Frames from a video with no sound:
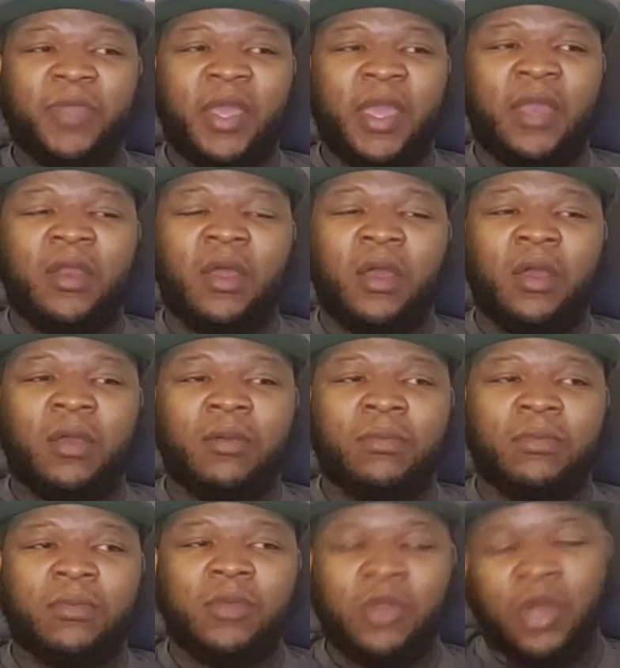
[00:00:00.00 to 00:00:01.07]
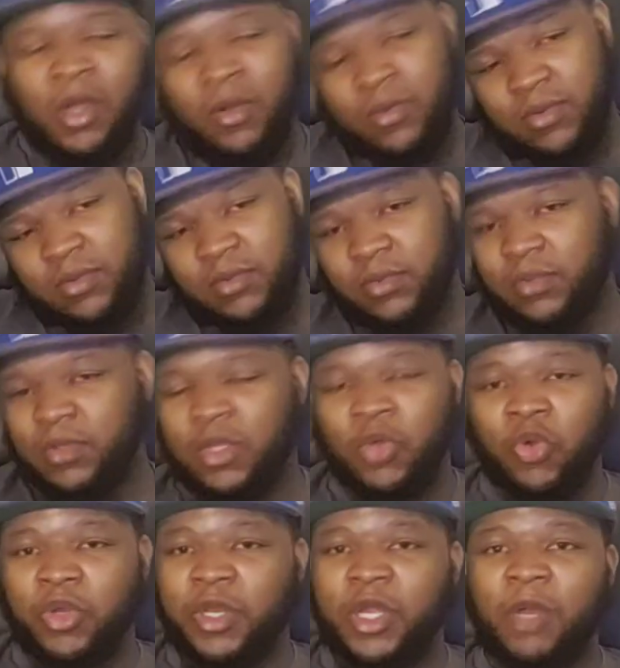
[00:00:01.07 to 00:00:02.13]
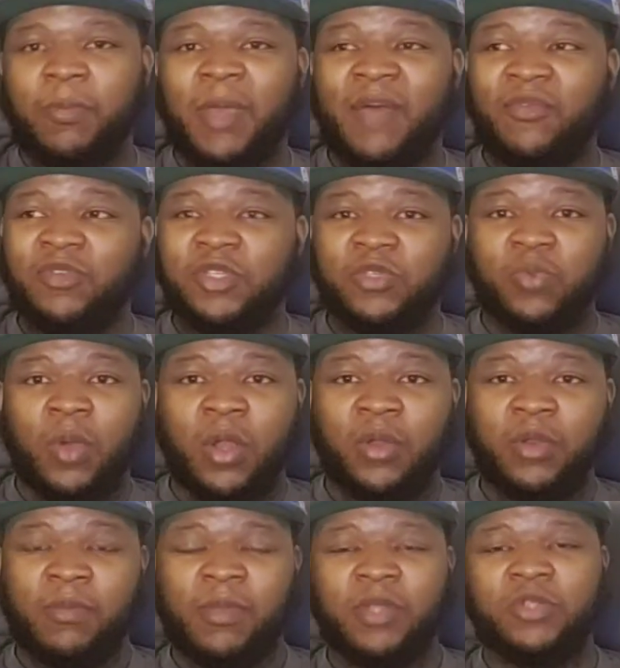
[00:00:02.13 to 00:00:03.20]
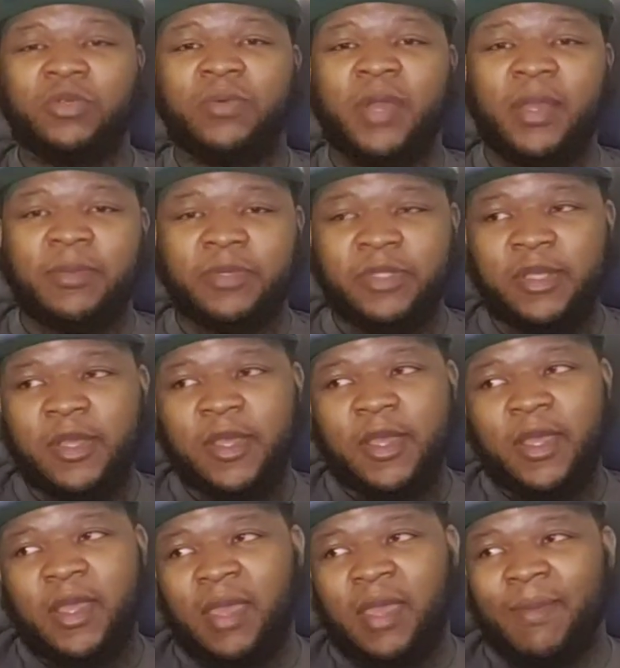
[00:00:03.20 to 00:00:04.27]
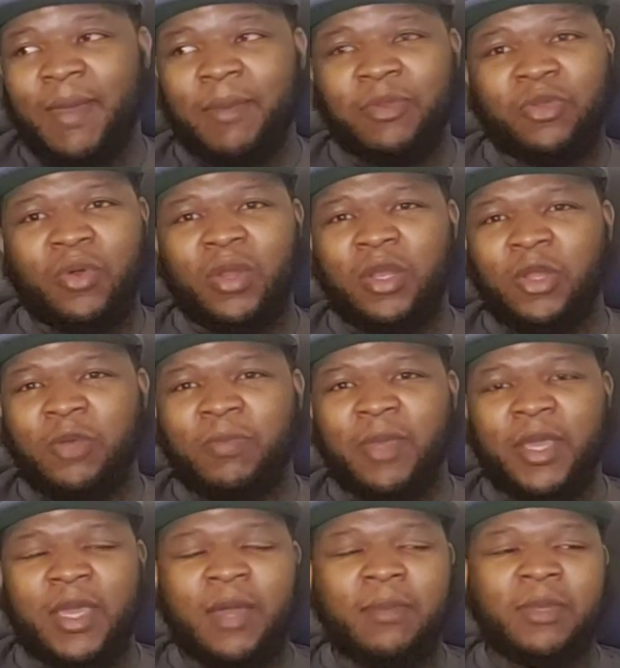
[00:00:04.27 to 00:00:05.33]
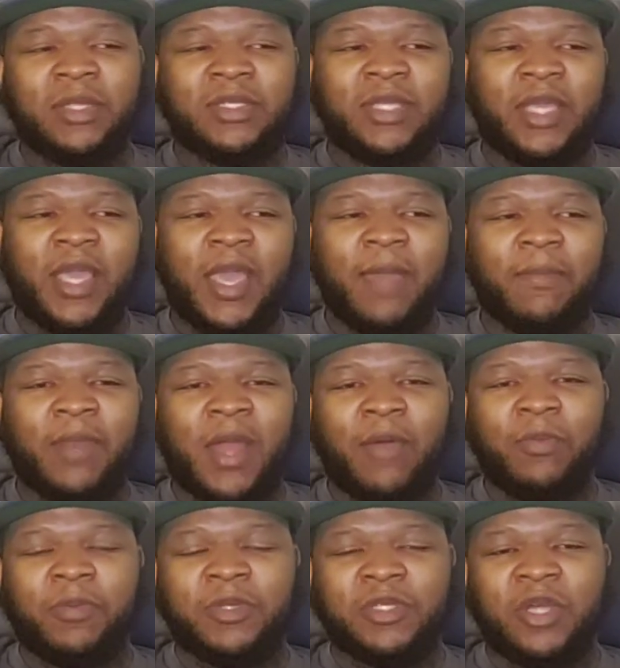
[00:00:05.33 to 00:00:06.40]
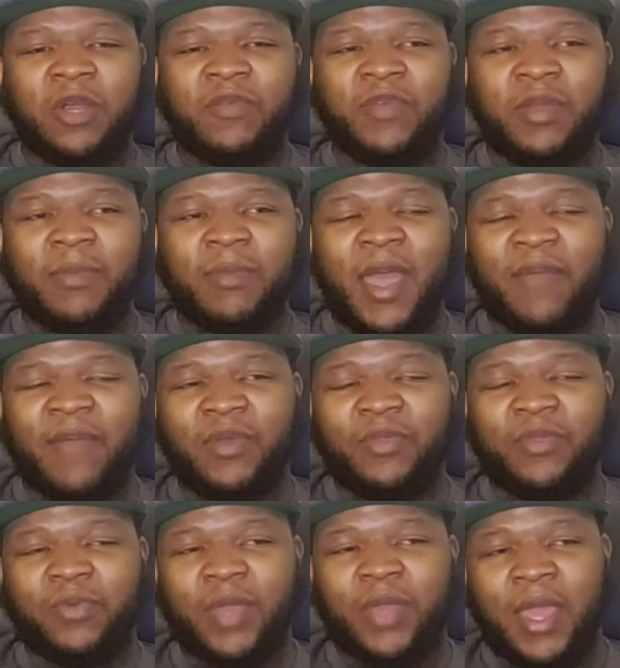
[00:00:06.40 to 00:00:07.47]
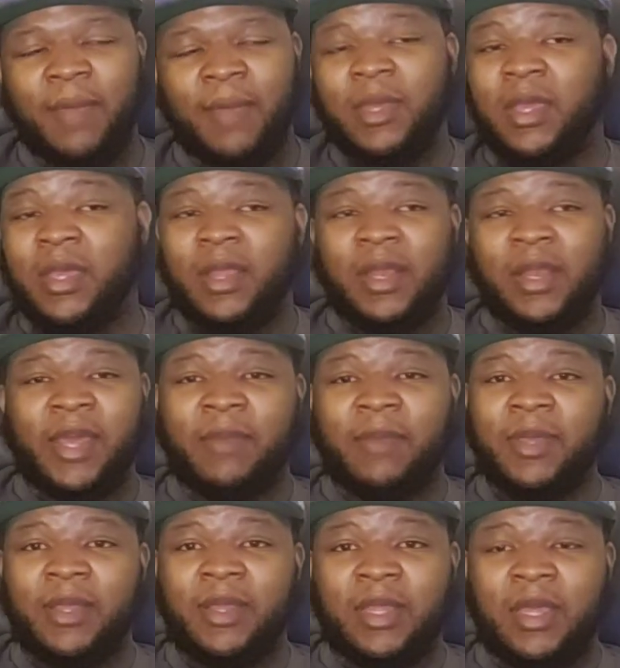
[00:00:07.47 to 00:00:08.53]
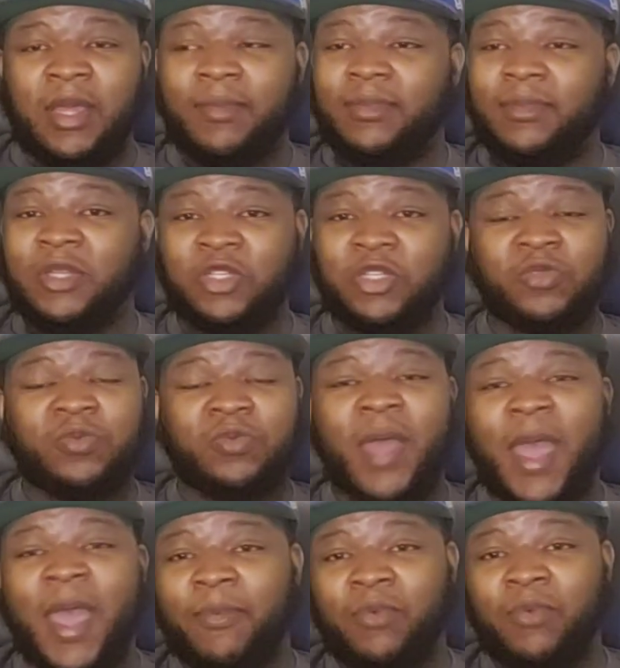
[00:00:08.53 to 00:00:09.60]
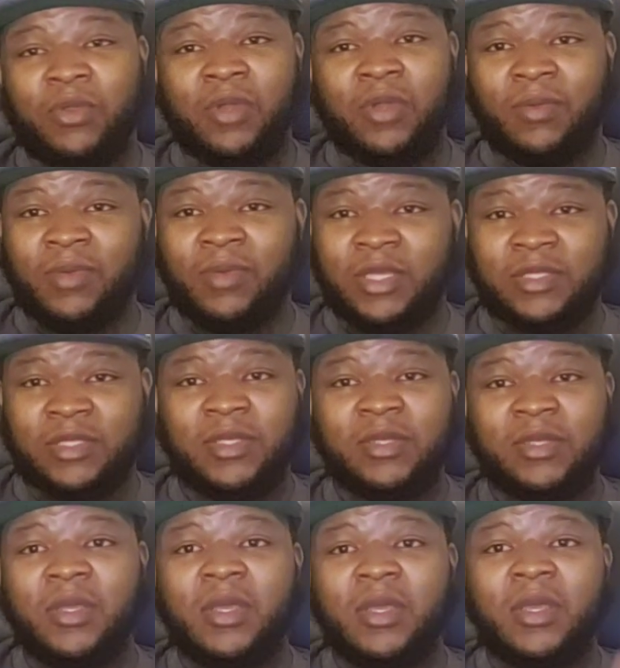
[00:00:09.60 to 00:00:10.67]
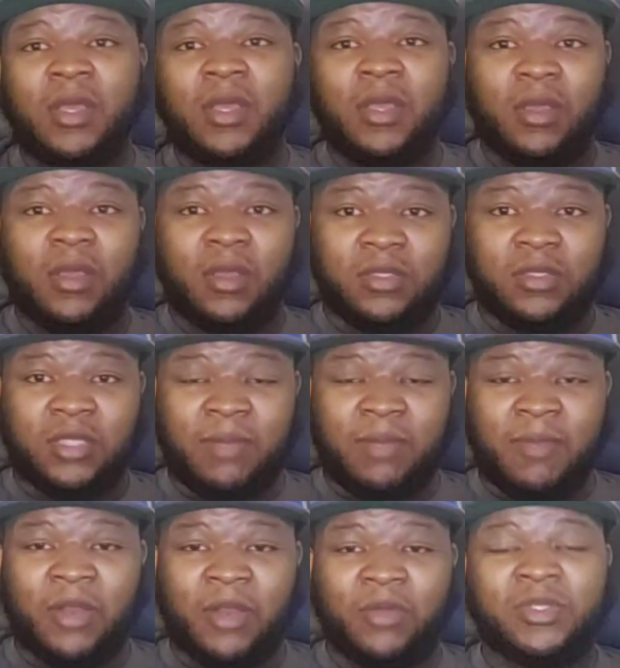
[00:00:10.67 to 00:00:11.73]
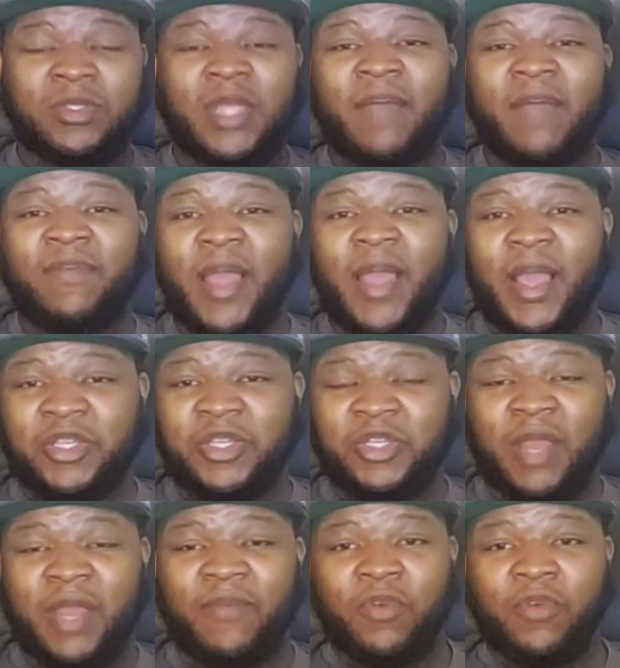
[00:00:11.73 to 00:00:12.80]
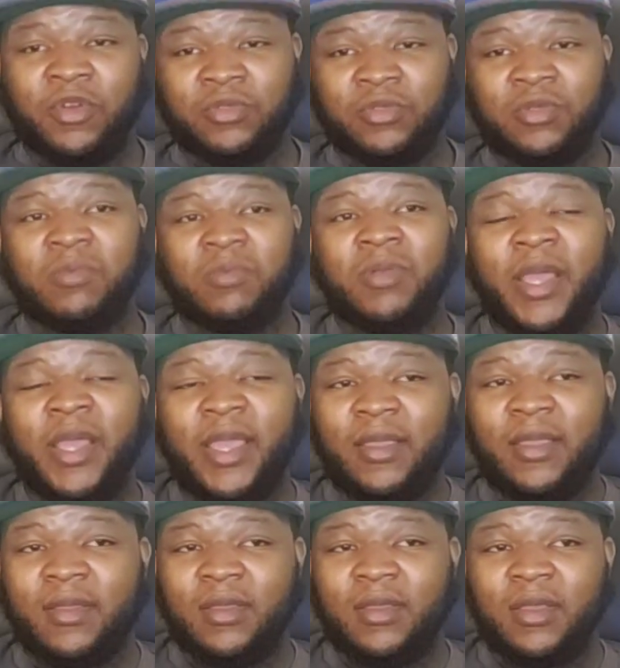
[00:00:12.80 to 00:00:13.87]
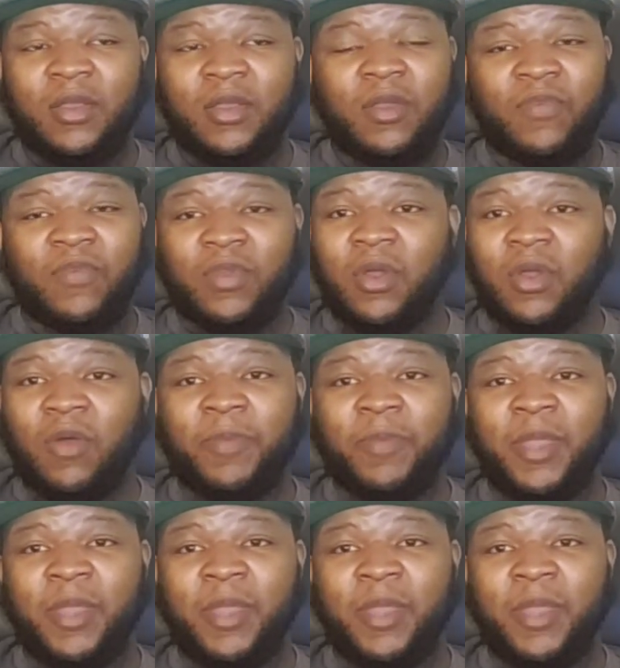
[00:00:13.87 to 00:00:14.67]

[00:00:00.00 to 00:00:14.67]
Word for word: And, um, you know, you and Daryl Bevel just work on the mental reps. And maybe throw a little bit coming into camp, but I would preserve him halfway through camp. Let him heal up. This is what happened when you don't listen to the medical staff last year. They forced him to play for no